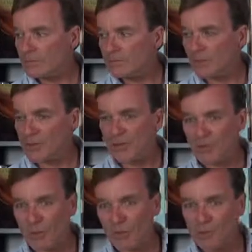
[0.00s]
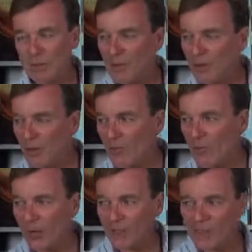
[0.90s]
We've got to probably spend a bit of time
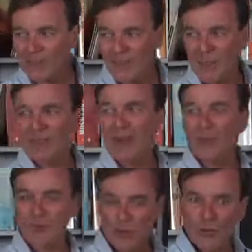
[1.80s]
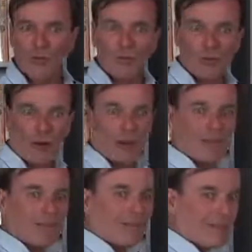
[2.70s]
finding it, but I'm sure you've got it.
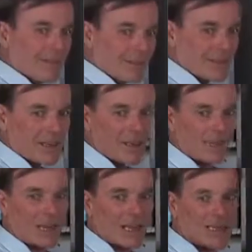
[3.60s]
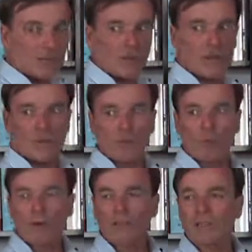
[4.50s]
You know, regardless of whether you've
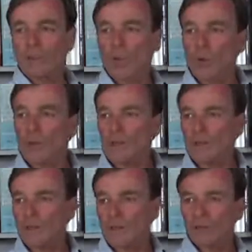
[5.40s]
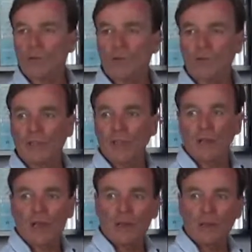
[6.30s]
worked in a call center, you do call center
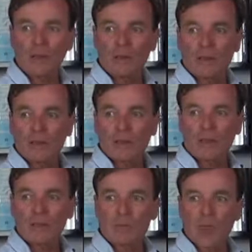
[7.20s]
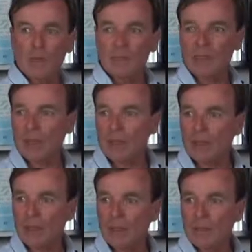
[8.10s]
training. You know, it's maybe something.